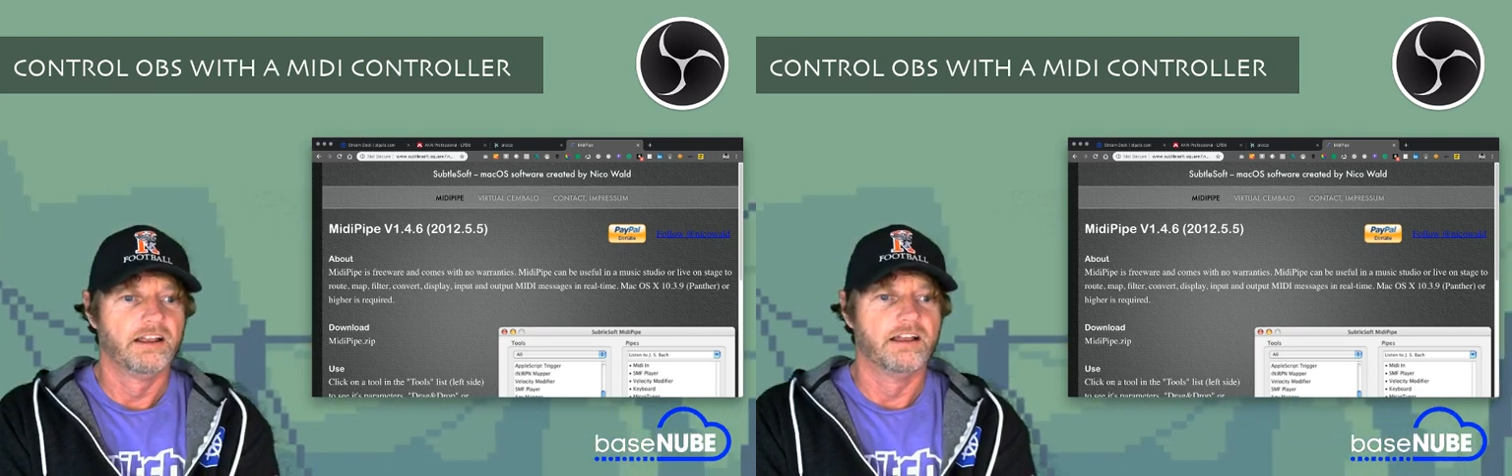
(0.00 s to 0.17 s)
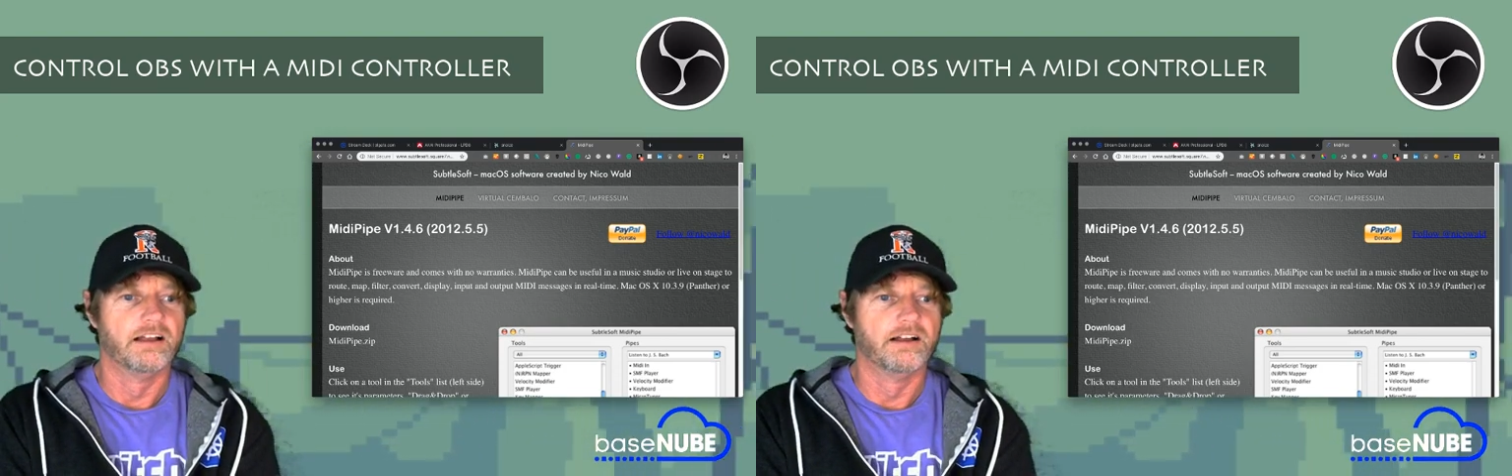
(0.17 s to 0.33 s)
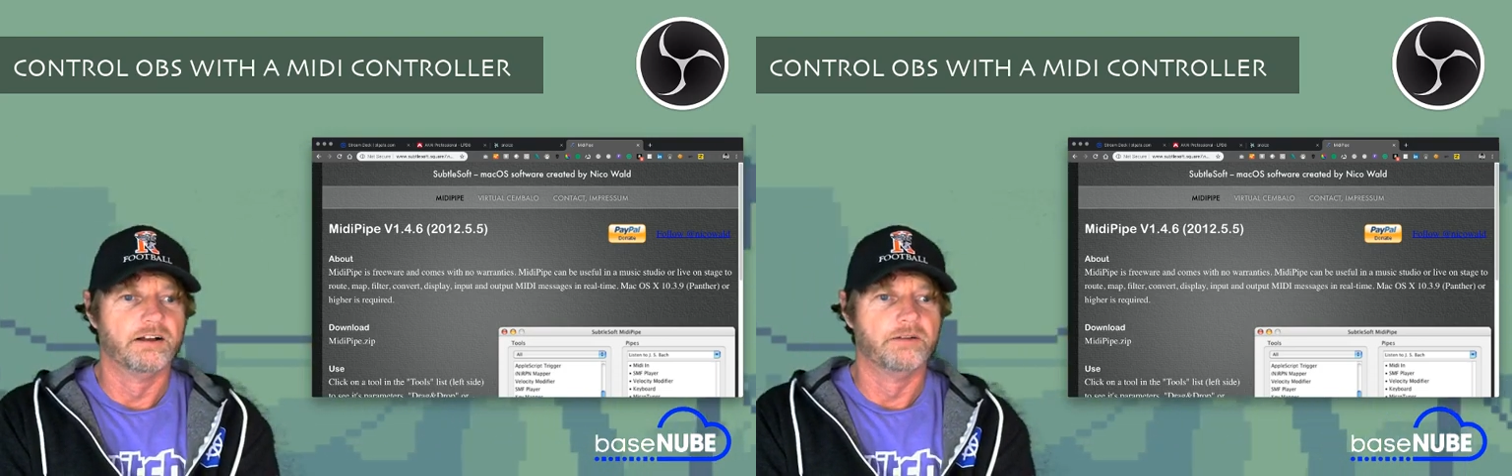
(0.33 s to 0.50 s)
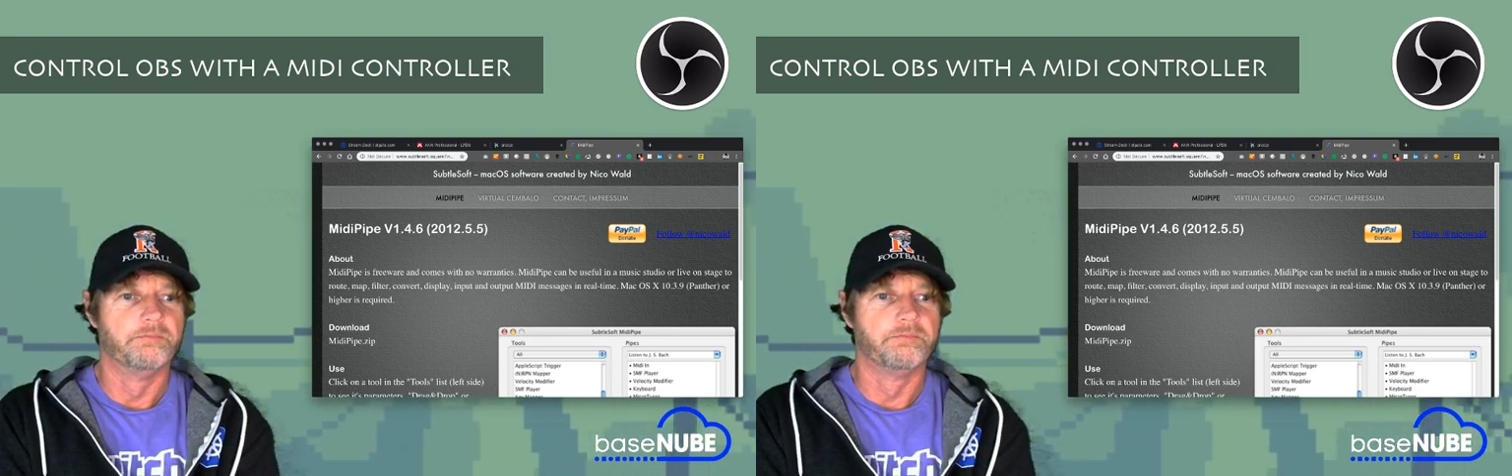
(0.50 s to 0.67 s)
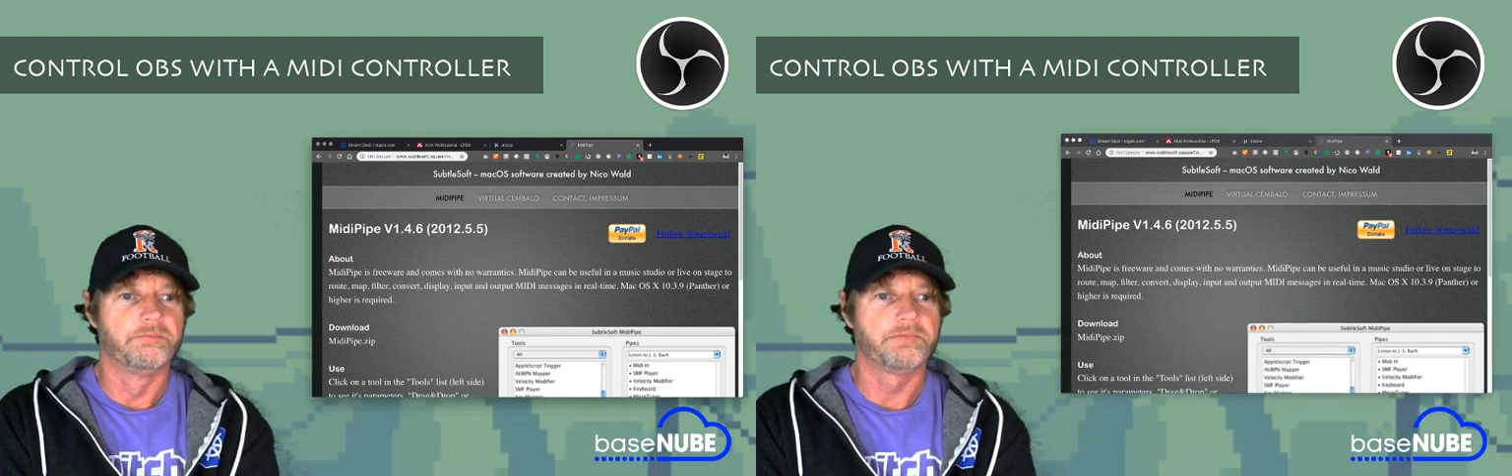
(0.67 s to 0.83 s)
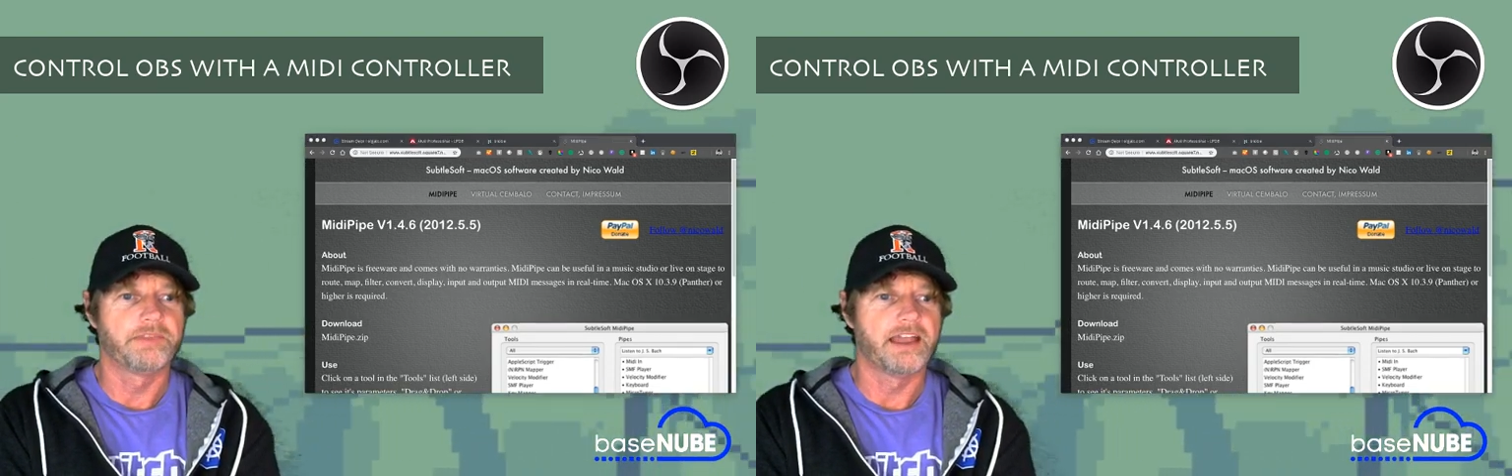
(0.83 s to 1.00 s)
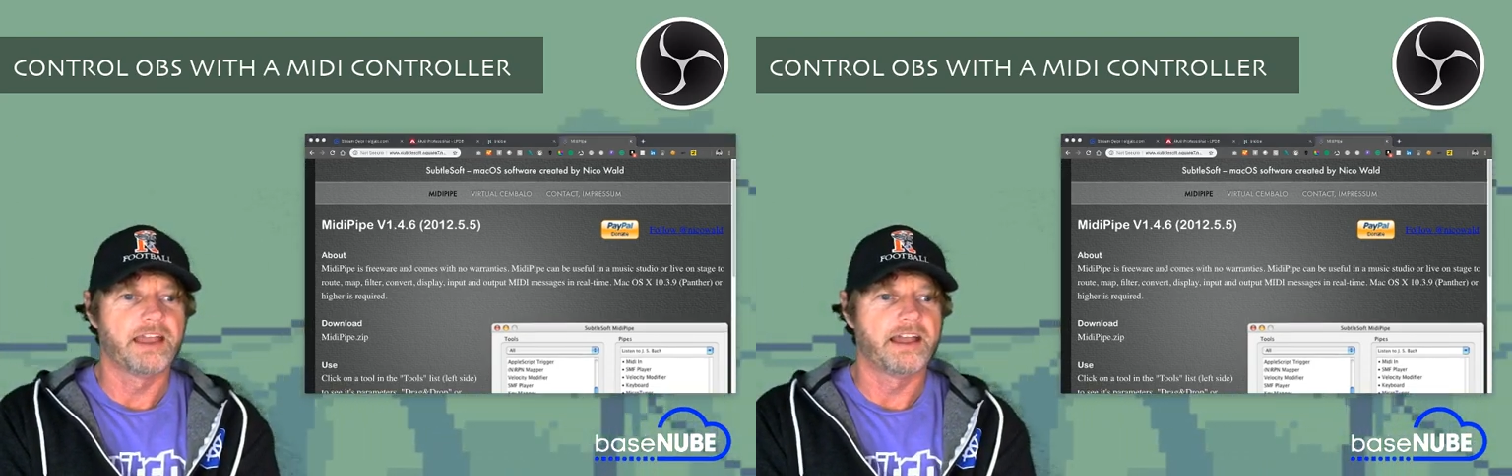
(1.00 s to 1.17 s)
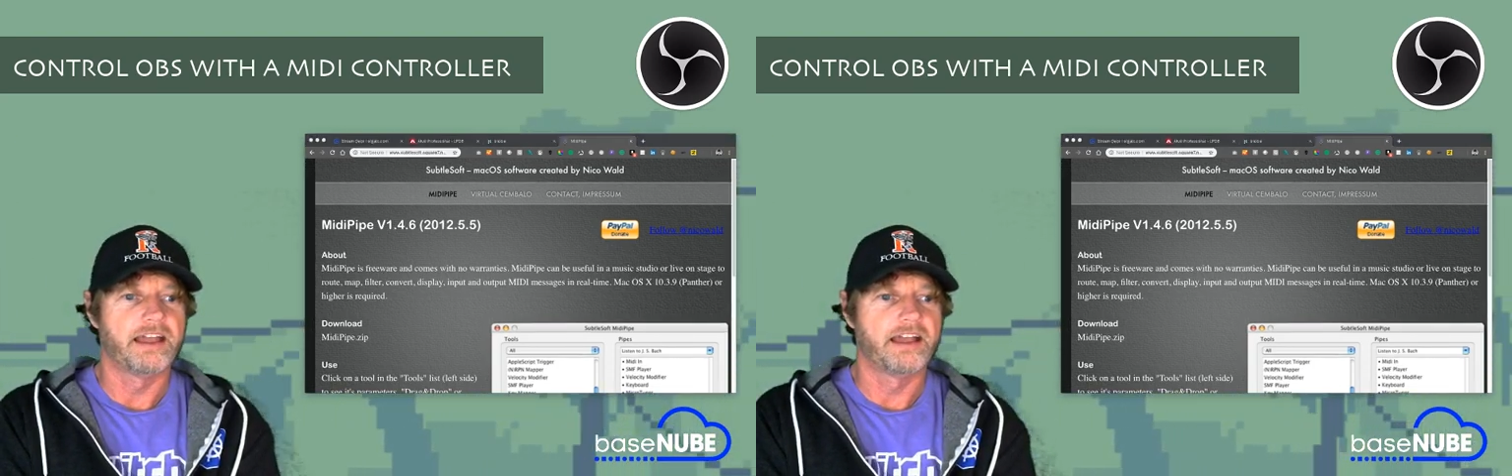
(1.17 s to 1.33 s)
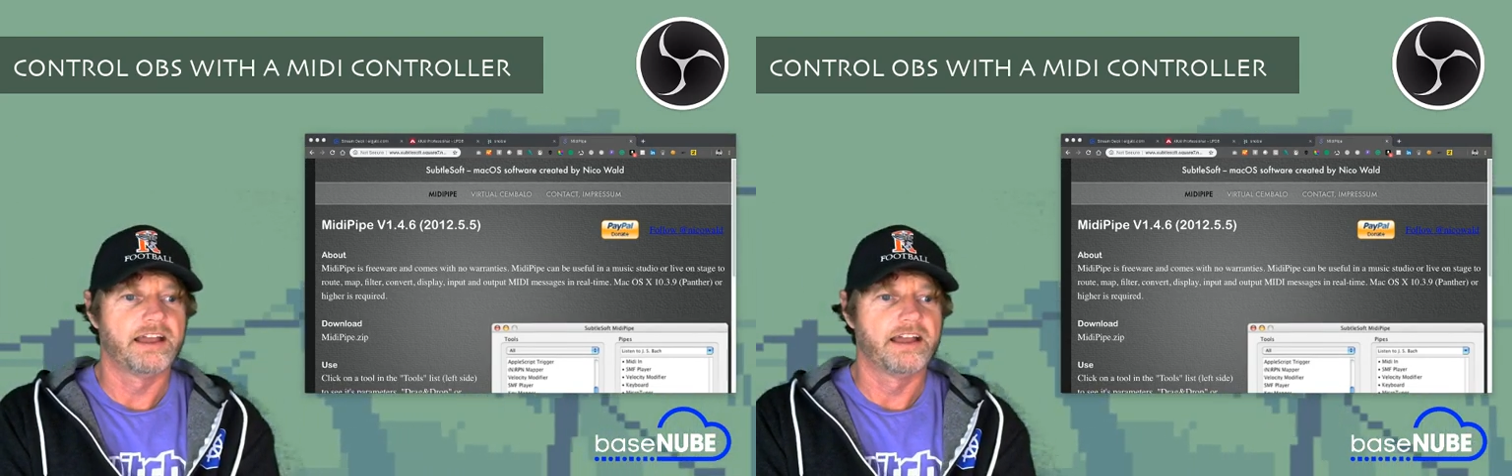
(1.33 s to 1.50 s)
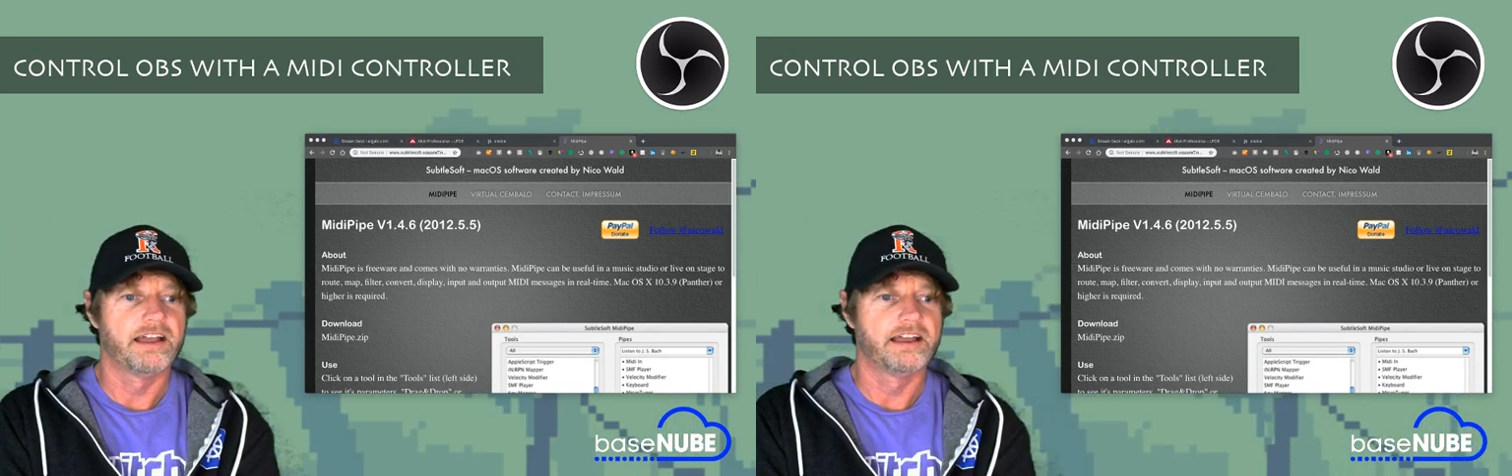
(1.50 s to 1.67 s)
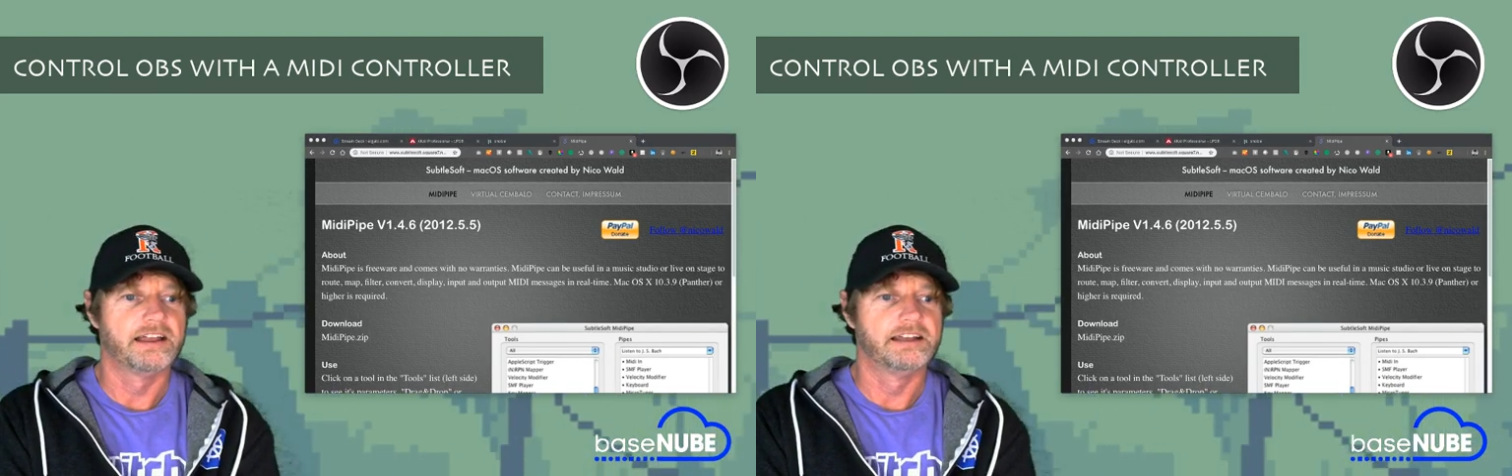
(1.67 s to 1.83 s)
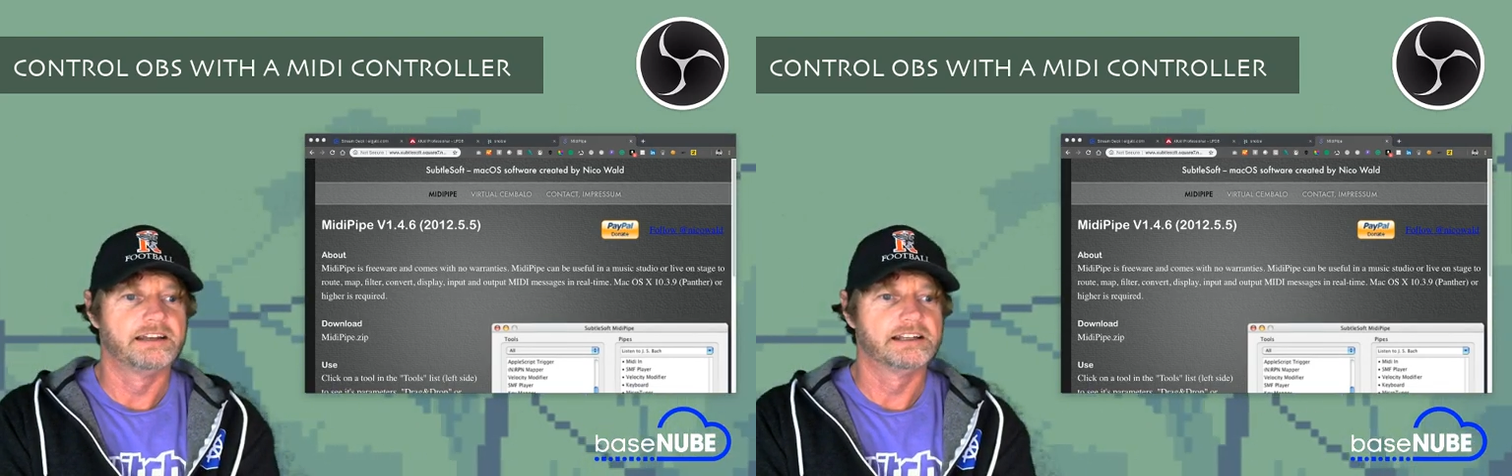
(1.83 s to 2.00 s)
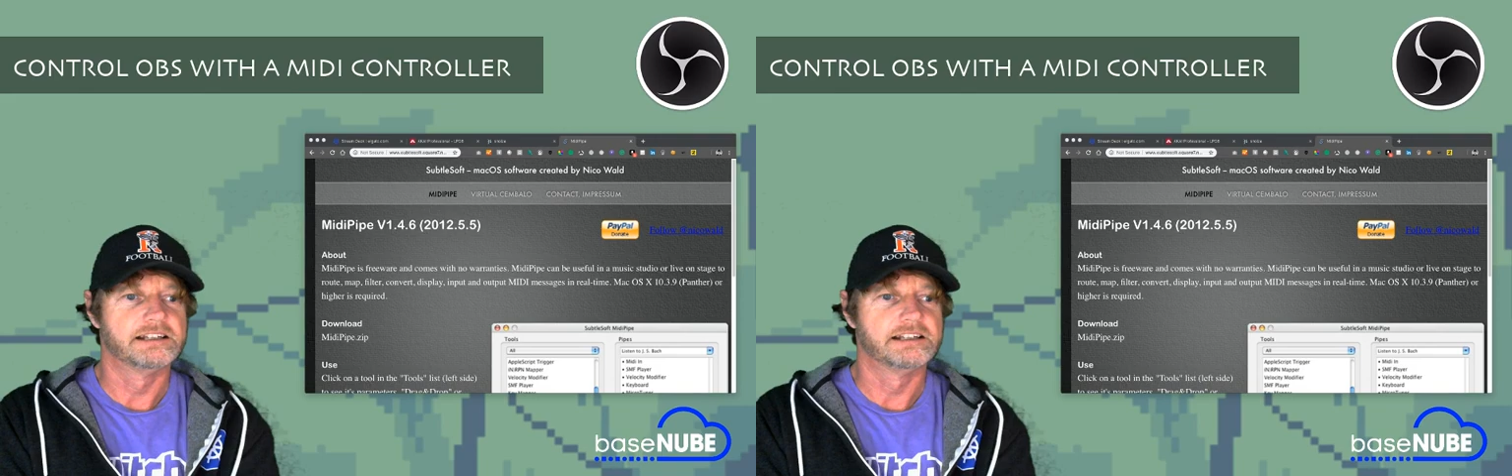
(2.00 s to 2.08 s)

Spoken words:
and